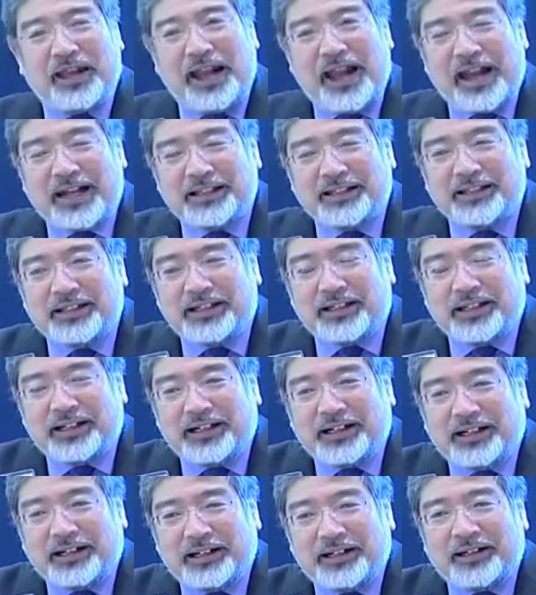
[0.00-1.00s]
At
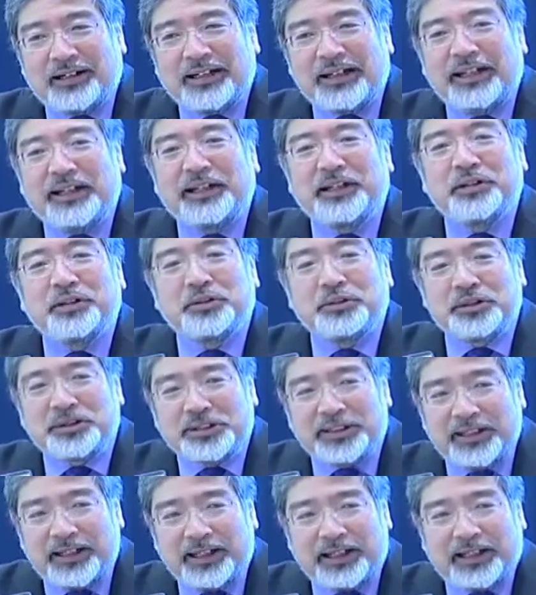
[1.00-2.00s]
the
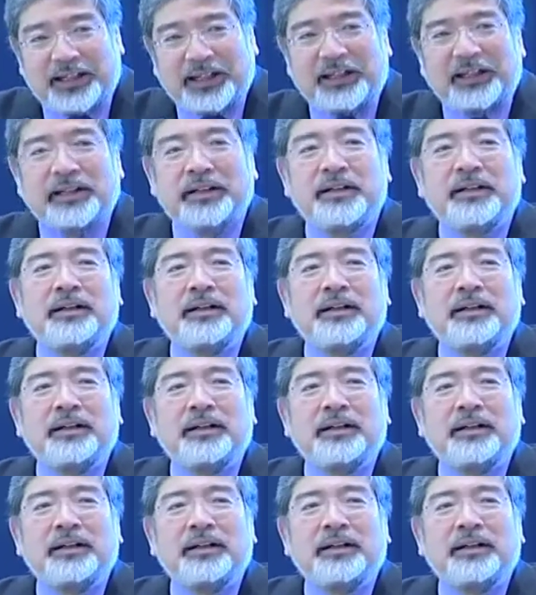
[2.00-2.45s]
EEOC,